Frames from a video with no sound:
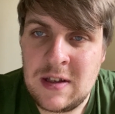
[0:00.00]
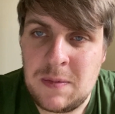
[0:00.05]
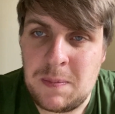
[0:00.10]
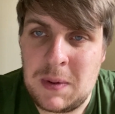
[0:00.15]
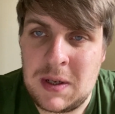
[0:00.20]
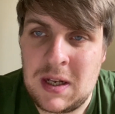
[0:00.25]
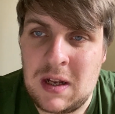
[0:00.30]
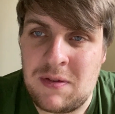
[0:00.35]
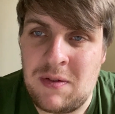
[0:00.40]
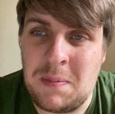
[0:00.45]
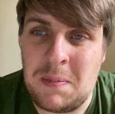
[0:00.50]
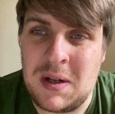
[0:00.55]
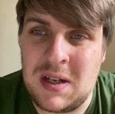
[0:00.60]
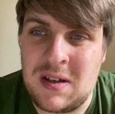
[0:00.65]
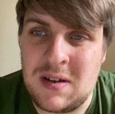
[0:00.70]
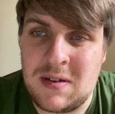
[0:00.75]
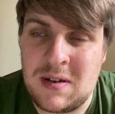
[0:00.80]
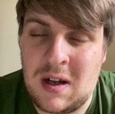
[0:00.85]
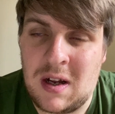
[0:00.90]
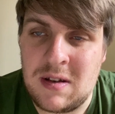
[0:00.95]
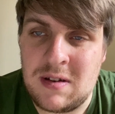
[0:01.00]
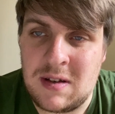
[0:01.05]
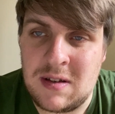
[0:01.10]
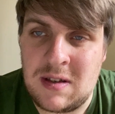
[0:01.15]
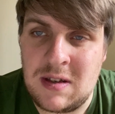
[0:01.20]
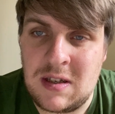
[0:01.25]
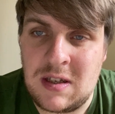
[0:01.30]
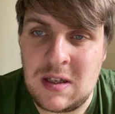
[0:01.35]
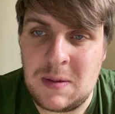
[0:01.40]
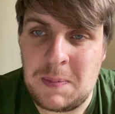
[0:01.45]
Been nothing but a disaster
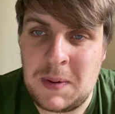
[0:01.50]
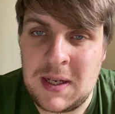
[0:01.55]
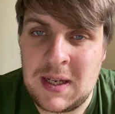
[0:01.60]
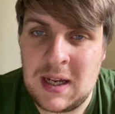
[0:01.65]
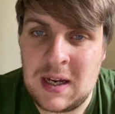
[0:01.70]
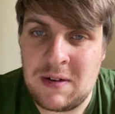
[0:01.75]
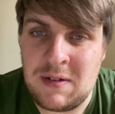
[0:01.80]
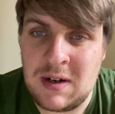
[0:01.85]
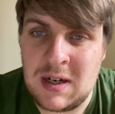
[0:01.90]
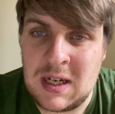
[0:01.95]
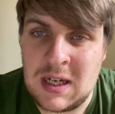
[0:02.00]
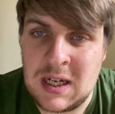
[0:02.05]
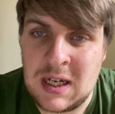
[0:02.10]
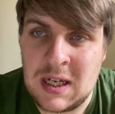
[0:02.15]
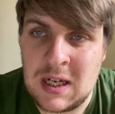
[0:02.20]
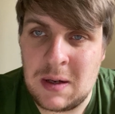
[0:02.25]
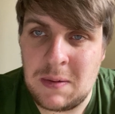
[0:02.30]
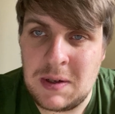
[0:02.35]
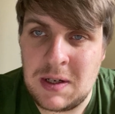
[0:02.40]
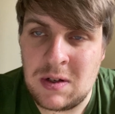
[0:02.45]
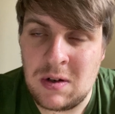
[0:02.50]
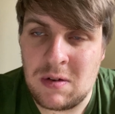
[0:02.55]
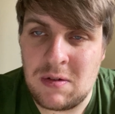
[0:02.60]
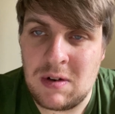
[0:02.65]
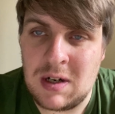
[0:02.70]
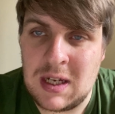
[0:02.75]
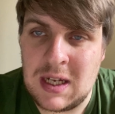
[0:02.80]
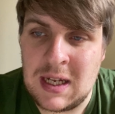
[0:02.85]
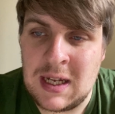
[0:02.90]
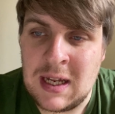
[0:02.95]
since he's been there, really. He's not
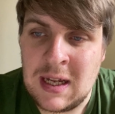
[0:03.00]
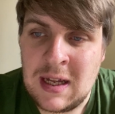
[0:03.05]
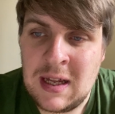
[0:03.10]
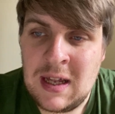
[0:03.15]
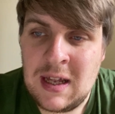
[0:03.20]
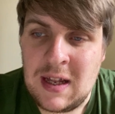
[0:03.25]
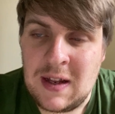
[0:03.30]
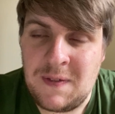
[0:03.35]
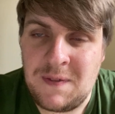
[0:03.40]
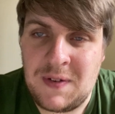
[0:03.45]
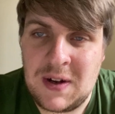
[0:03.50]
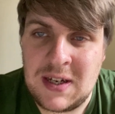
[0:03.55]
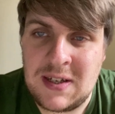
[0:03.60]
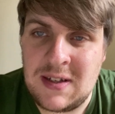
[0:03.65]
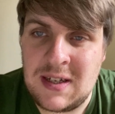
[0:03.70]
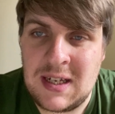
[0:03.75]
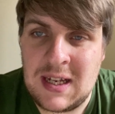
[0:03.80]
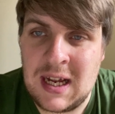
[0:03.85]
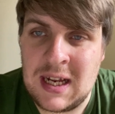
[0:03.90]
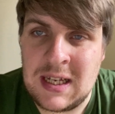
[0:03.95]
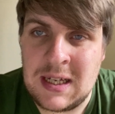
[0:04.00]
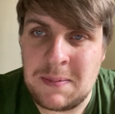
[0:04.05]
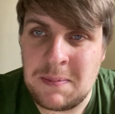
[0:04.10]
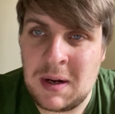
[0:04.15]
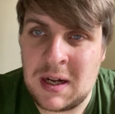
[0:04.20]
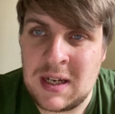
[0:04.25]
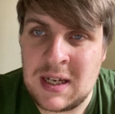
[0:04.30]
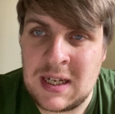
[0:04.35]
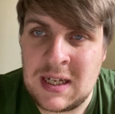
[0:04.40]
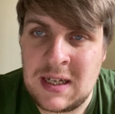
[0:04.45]
really invested any
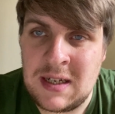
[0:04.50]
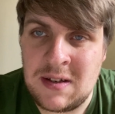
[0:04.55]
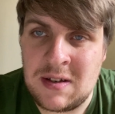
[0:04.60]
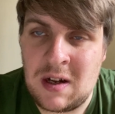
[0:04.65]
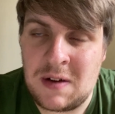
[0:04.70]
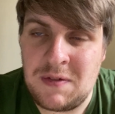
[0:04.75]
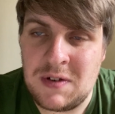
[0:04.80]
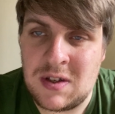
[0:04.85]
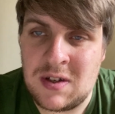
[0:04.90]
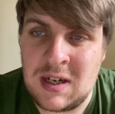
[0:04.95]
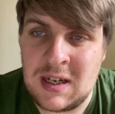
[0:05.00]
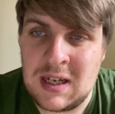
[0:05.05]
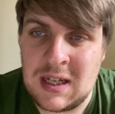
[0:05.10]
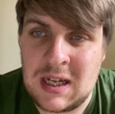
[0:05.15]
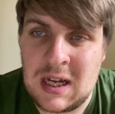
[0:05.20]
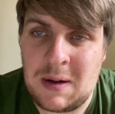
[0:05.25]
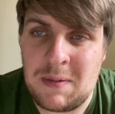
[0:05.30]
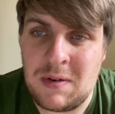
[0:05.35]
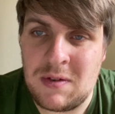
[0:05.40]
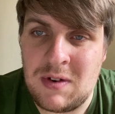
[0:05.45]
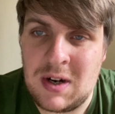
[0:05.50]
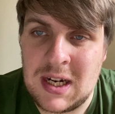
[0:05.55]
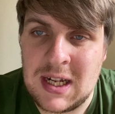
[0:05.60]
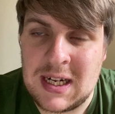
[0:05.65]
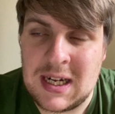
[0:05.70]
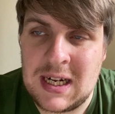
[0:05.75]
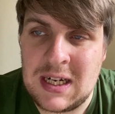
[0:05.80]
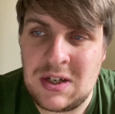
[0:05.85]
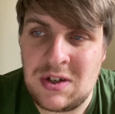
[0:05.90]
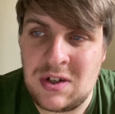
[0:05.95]
money. He's overseen a couple of
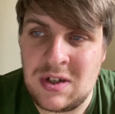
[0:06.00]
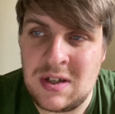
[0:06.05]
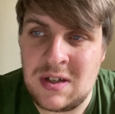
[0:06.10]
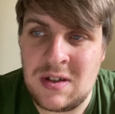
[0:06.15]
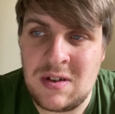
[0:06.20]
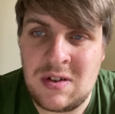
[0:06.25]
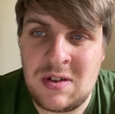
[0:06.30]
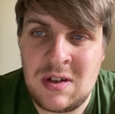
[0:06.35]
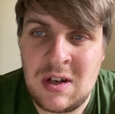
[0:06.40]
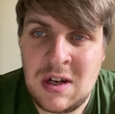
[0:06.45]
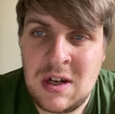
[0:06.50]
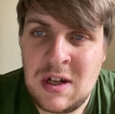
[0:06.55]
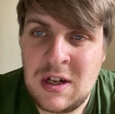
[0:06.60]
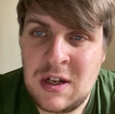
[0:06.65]
relegations,